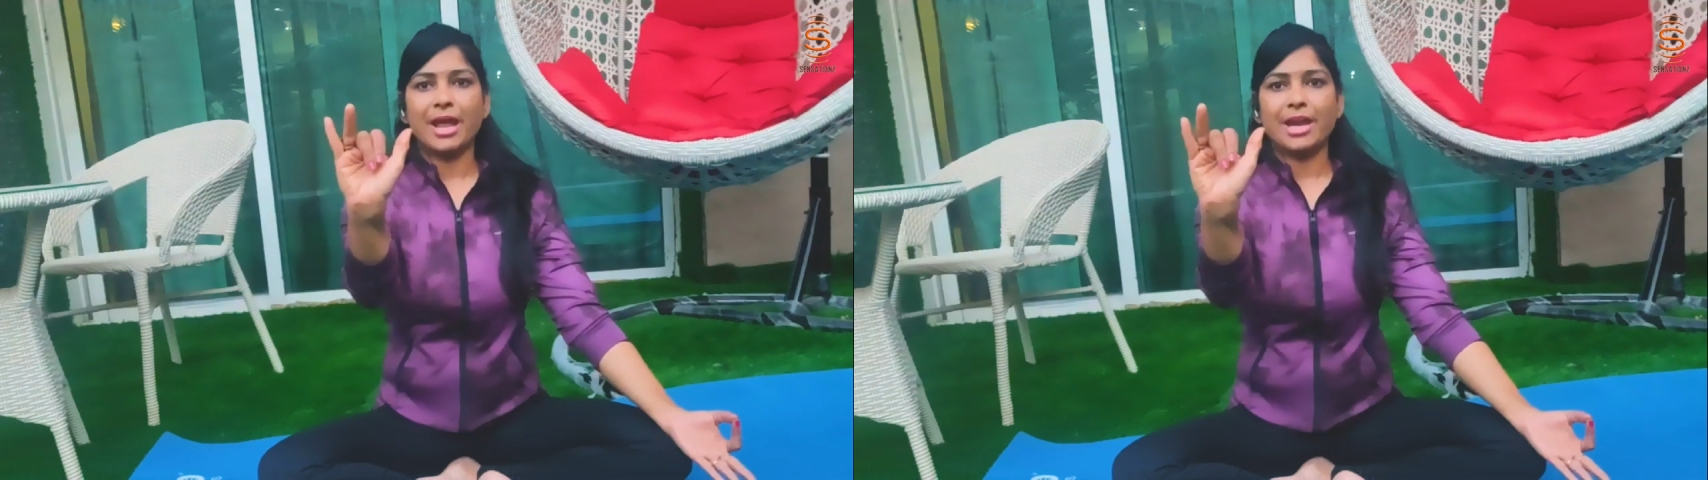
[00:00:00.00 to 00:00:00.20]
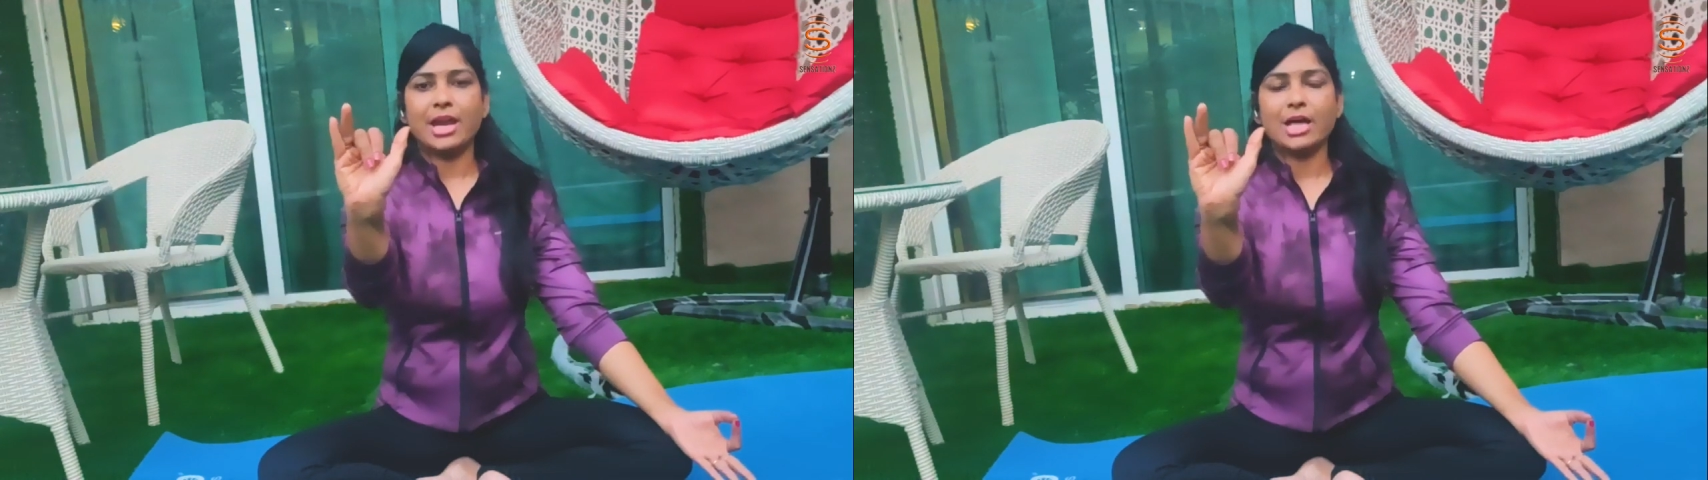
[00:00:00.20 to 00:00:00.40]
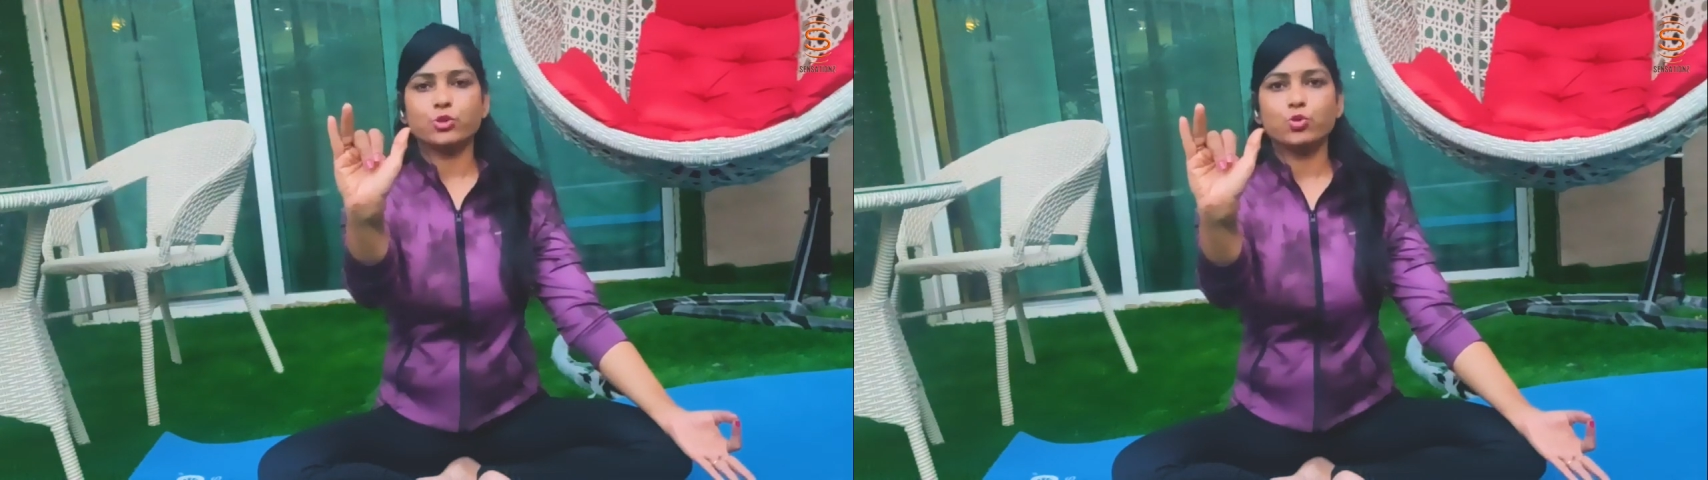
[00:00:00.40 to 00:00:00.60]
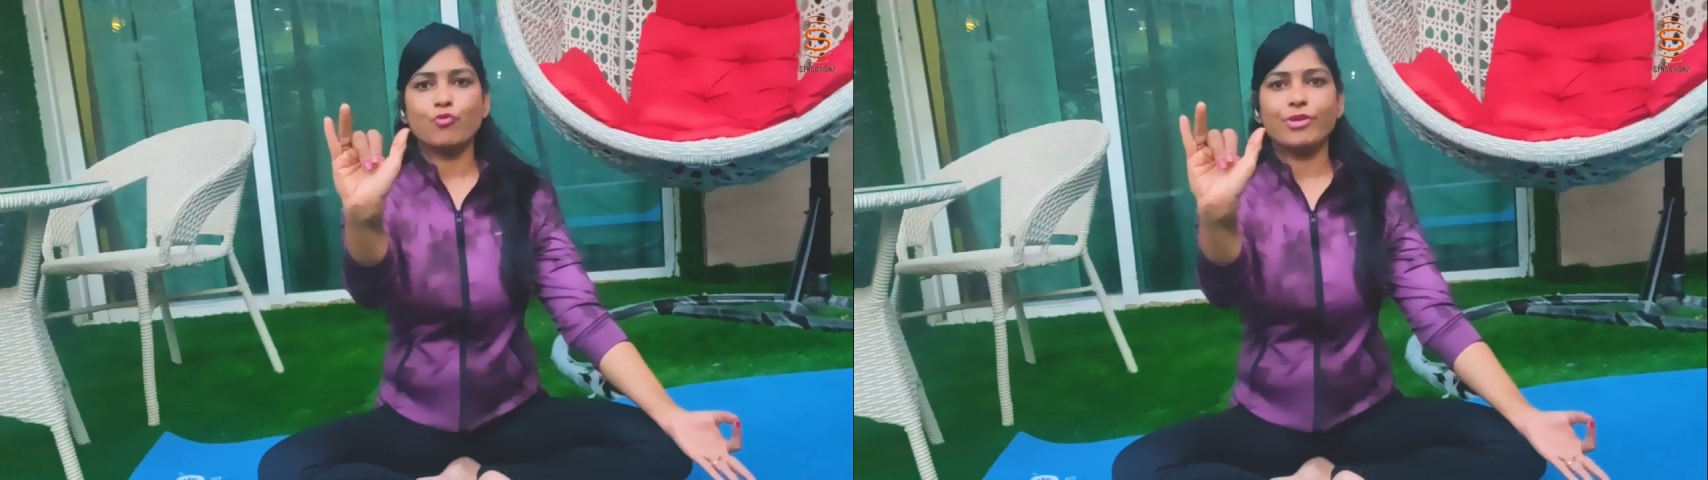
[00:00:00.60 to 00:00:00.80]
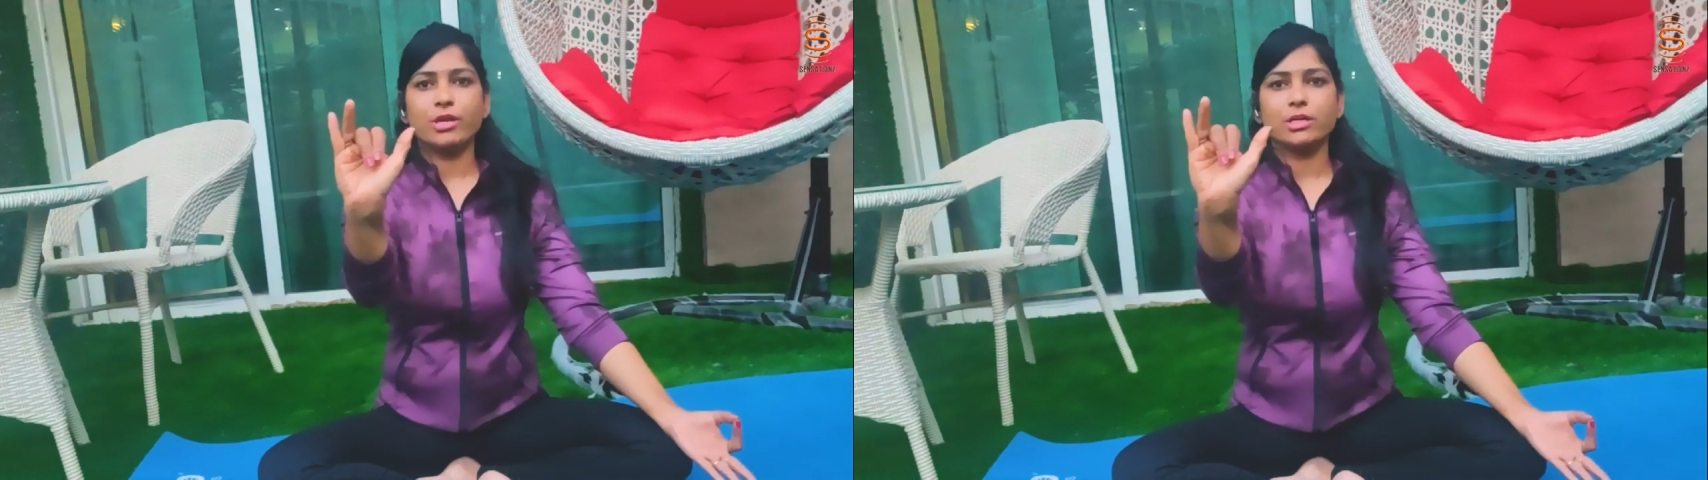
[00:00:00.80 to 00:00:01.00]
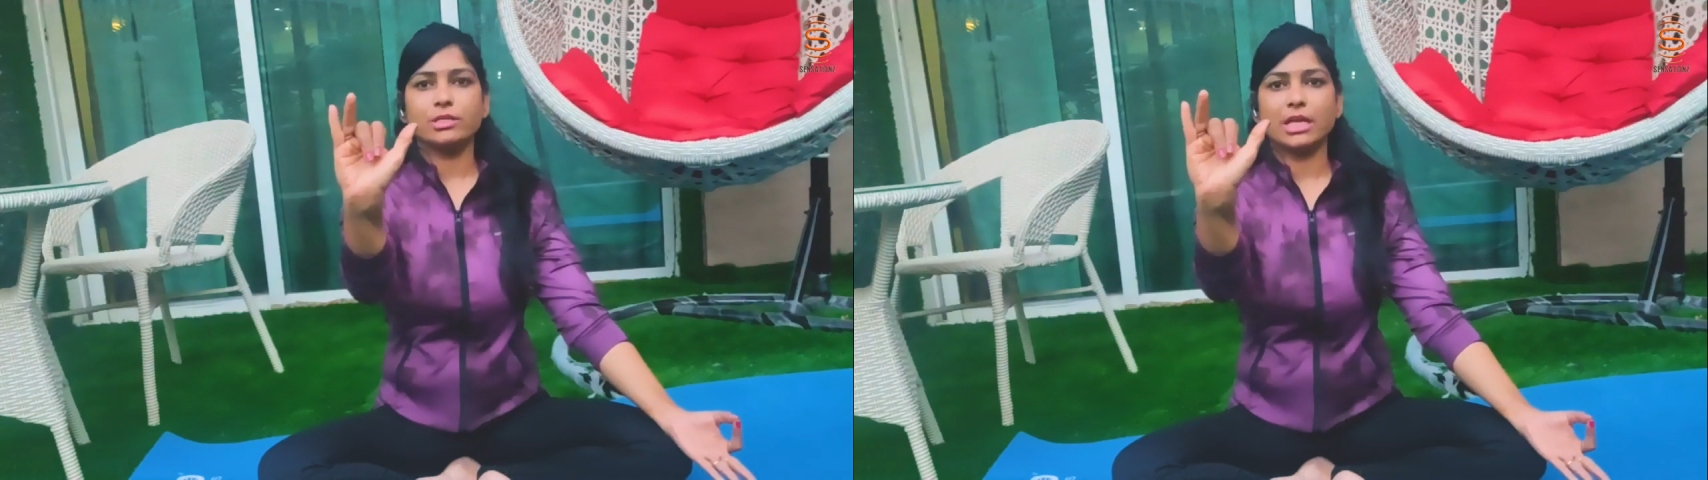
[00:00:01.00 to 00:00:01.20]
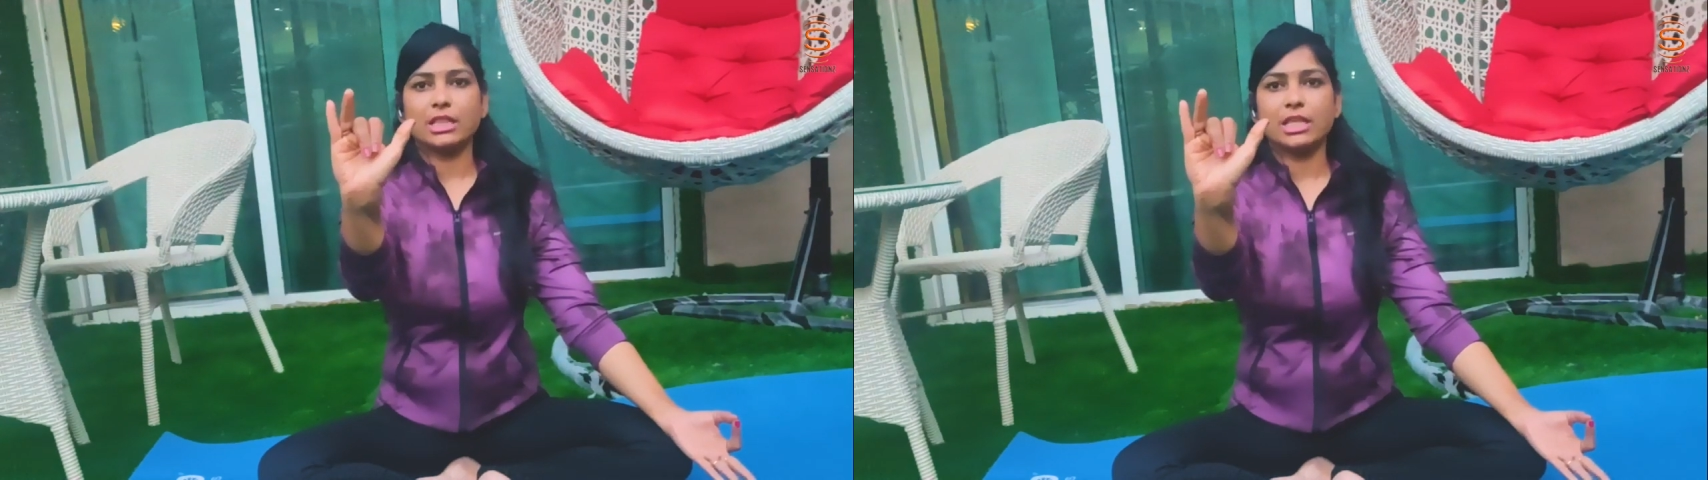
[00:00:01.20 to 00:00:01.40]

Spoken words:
and last two fingers and